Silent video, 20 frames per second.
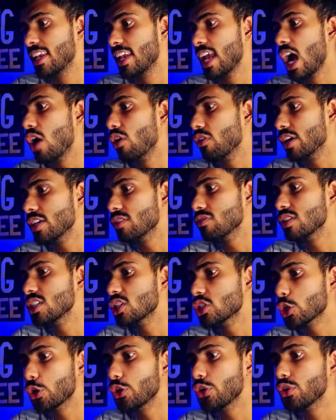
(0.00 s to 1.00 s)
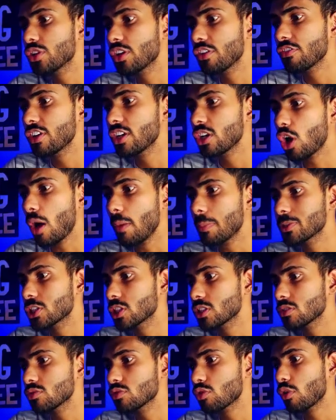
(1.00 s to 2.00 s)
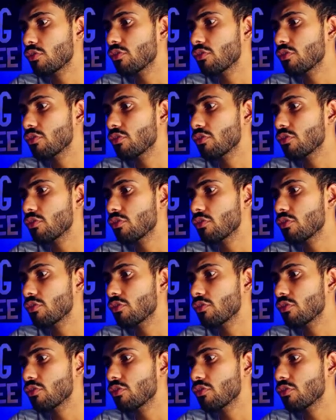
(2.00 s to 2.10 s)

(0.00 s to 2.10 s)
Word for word: Now it will show you different options